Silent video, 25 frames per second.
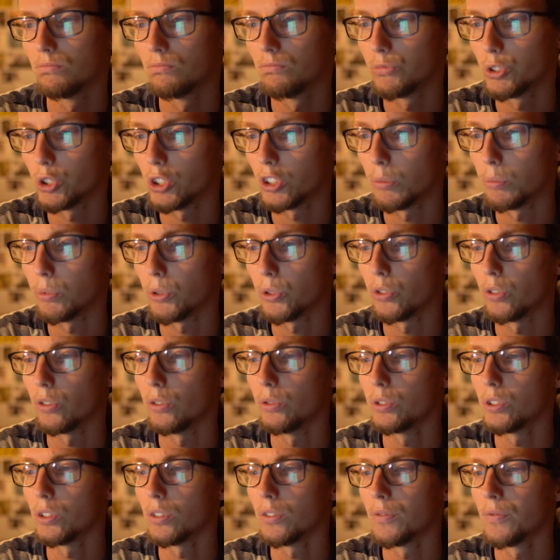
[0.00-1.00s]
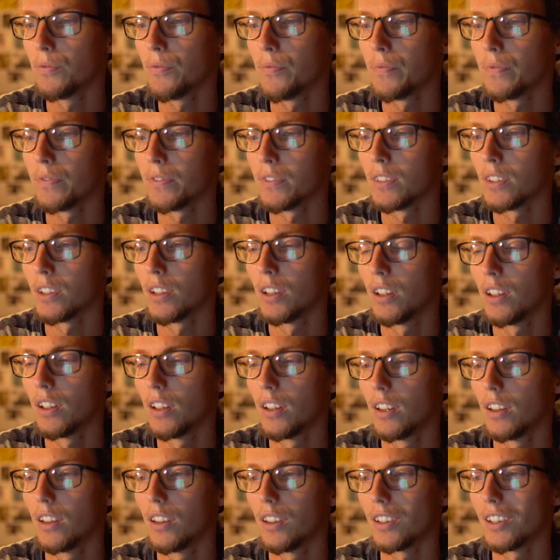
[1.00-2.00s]
Simple solution.
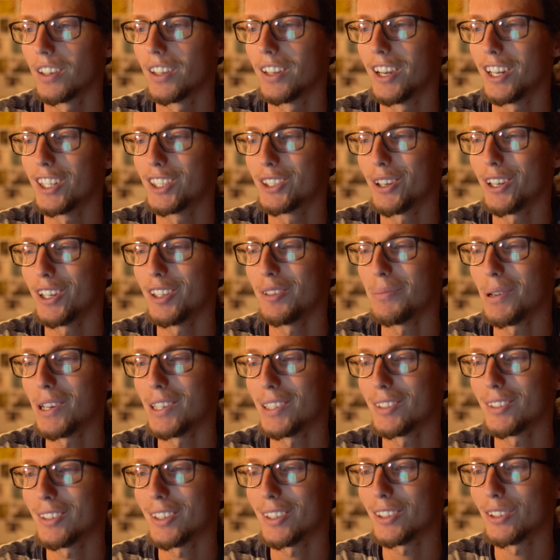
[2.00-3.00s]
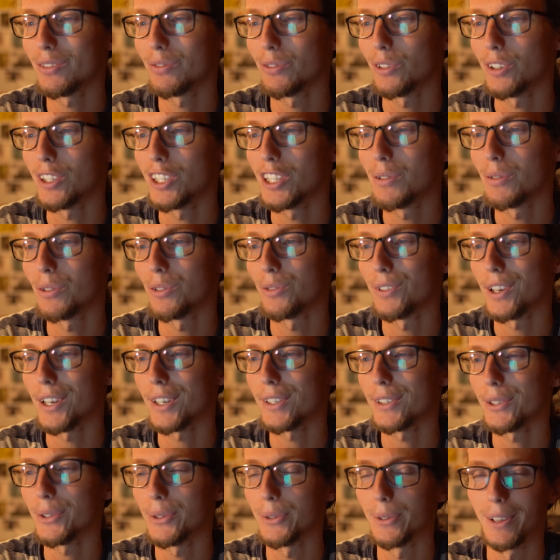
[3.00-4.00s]
Can I trade my 6 for equal
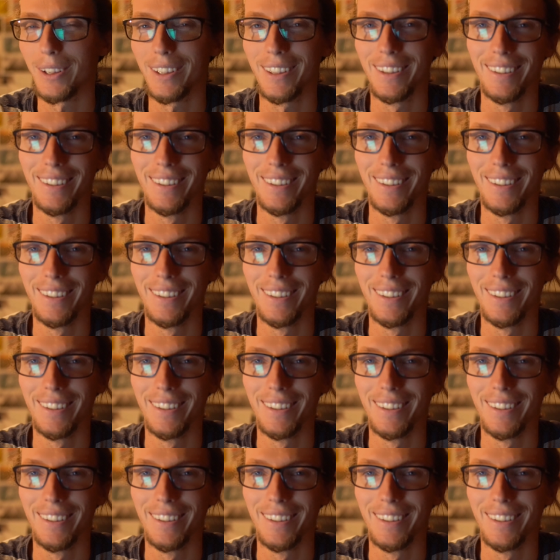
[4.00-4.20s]
value?